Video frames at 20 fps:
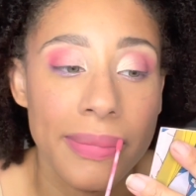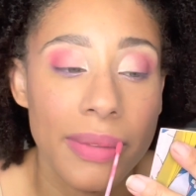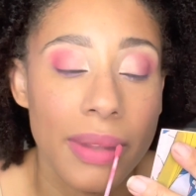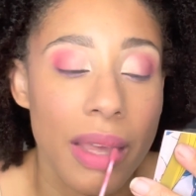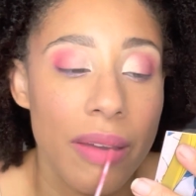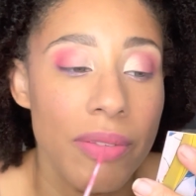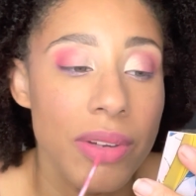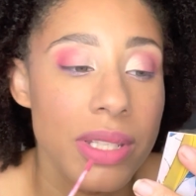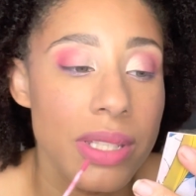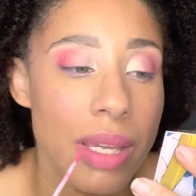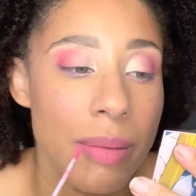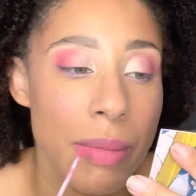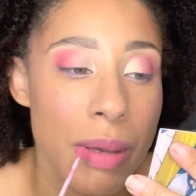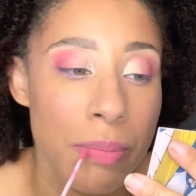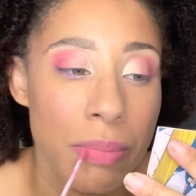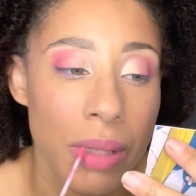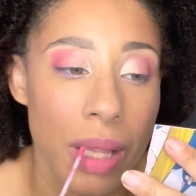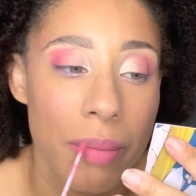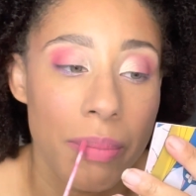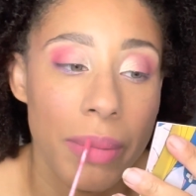Every time I
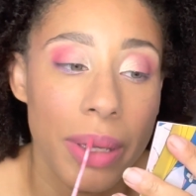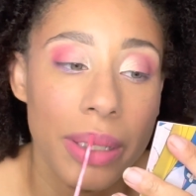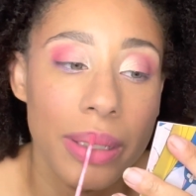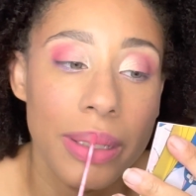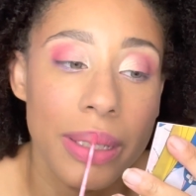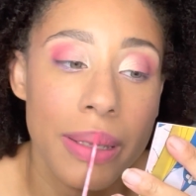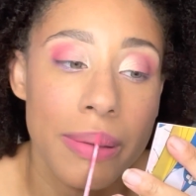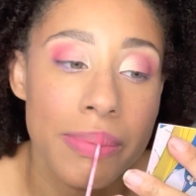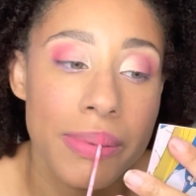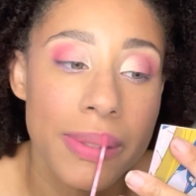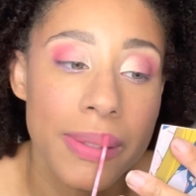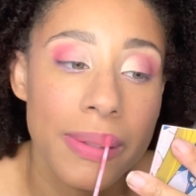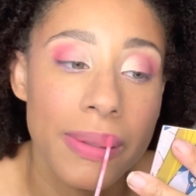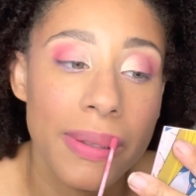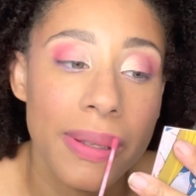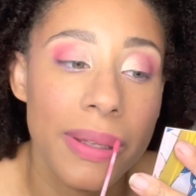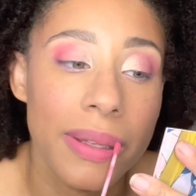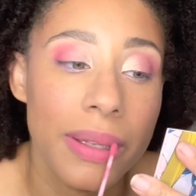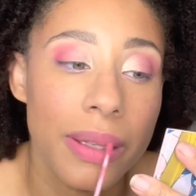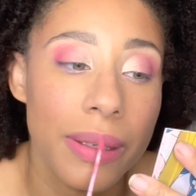blot my lips
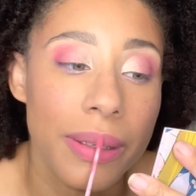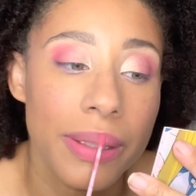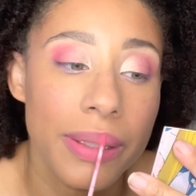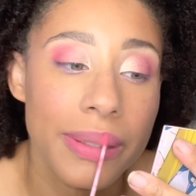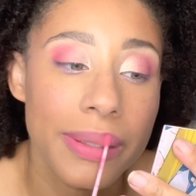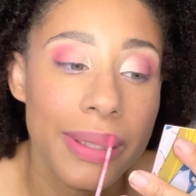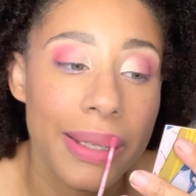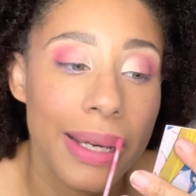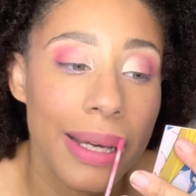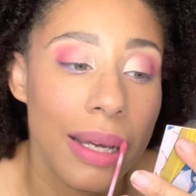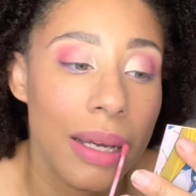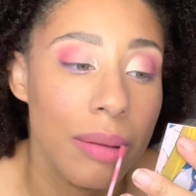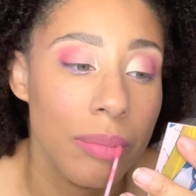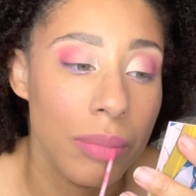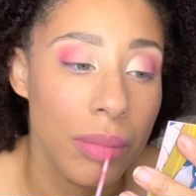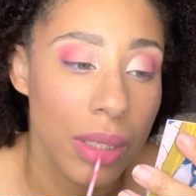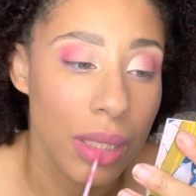on the top,